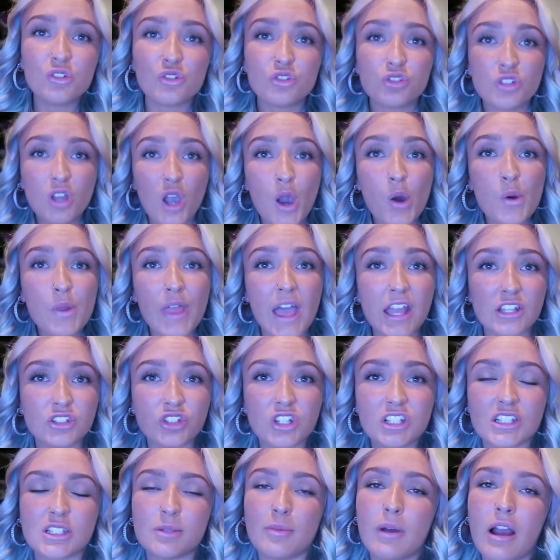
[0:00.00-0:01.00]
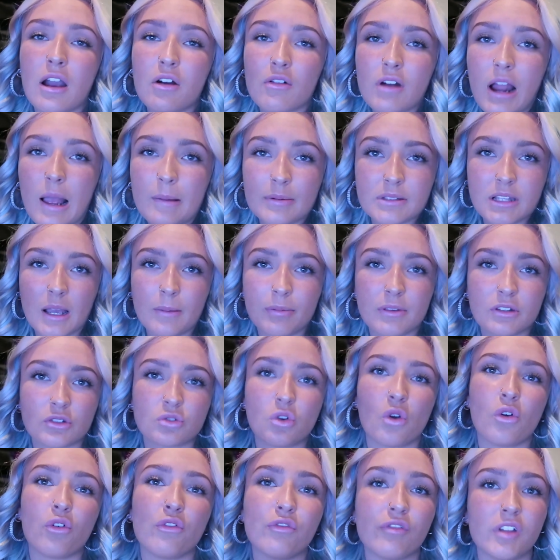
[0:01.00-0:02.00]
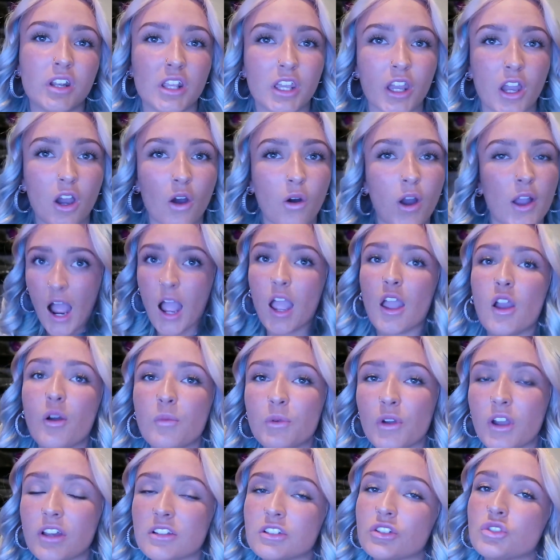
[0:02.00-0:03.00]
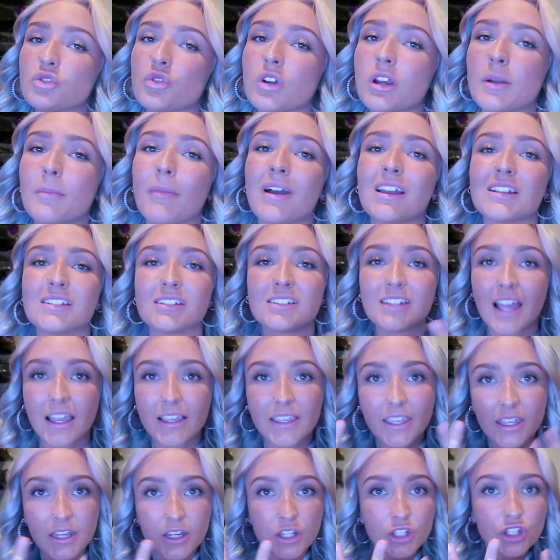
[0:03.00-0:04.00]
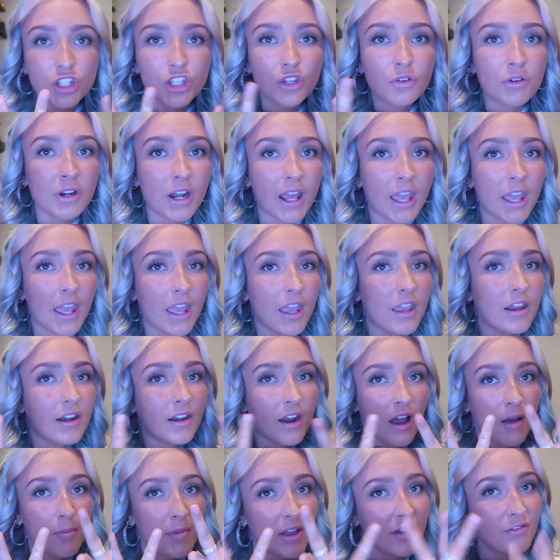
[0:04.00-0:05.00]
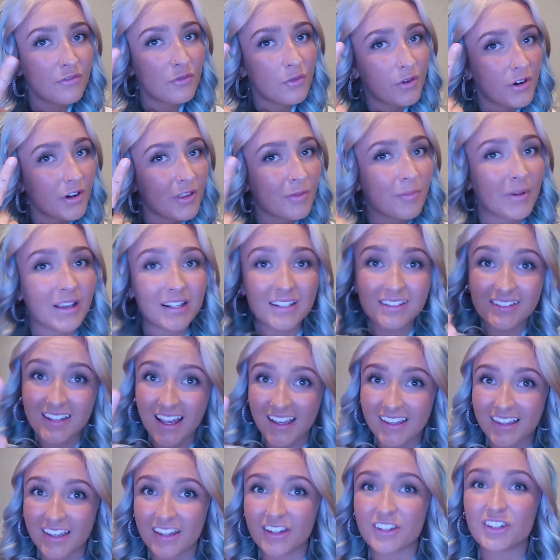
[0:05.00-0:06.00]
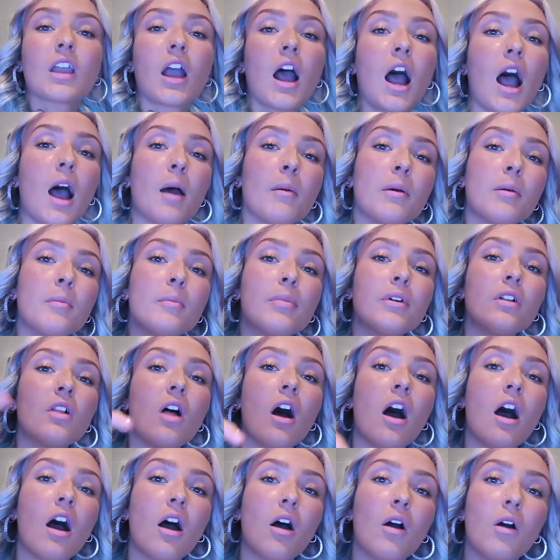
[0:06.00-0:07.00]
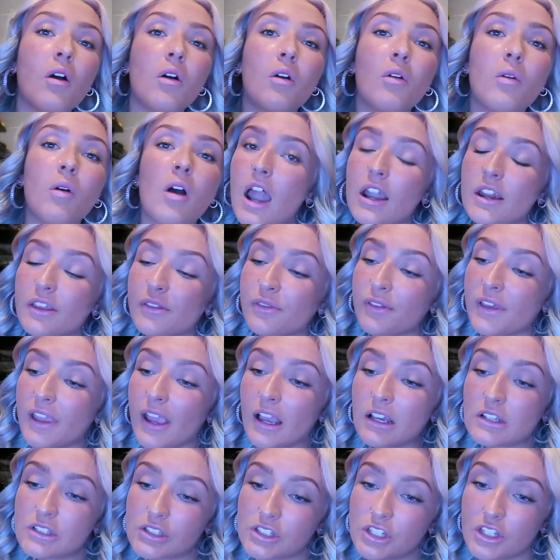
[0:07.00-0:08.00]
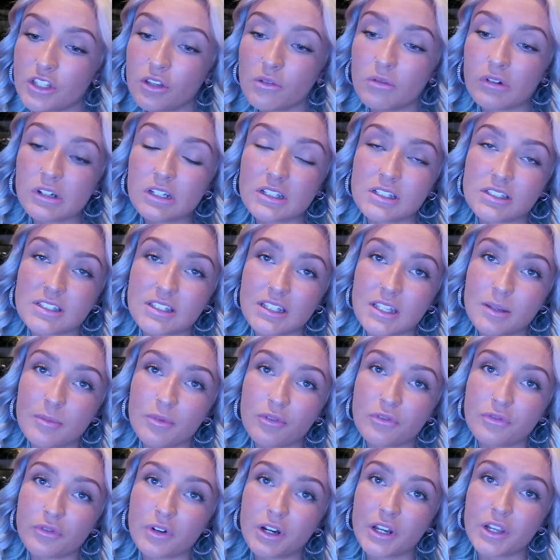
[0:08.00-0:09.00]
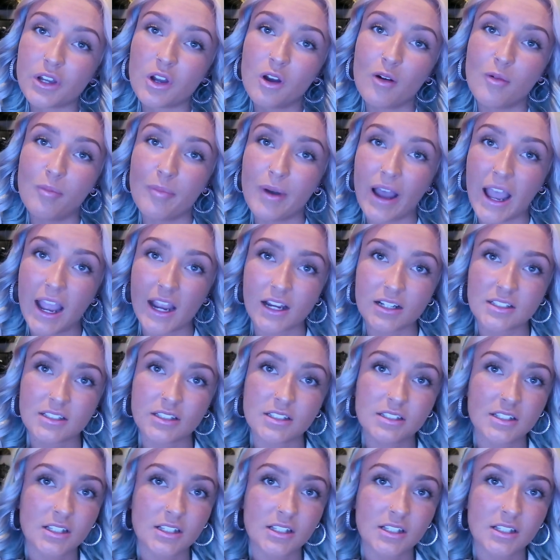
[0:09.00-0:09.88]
So that just about wraps up this whole video. I hope you guys enjoyed my second Q&A, not my fourth, my second. Comment below anything else that you want to see before I go back to